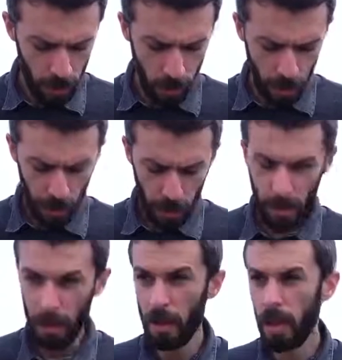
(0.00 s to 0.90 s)
It doesn't
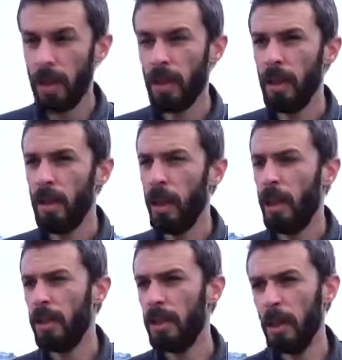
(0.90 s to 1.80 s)
matter which country
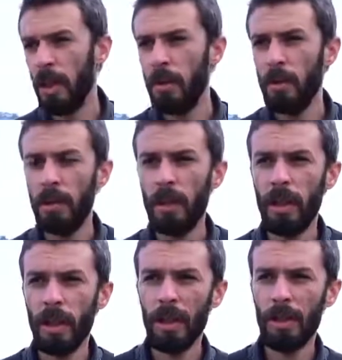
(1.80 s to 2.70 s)
people are from or
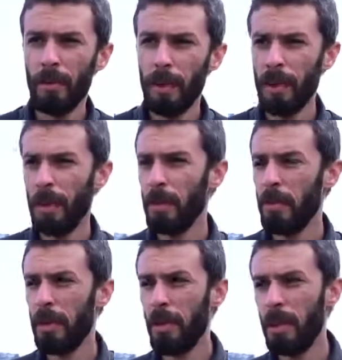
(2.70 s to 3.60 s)
which language they
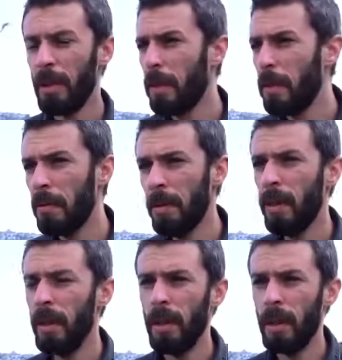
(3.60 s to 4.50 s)
speak. All
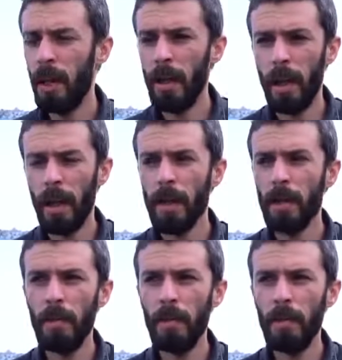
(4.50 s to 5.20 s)
tourists are welcome here.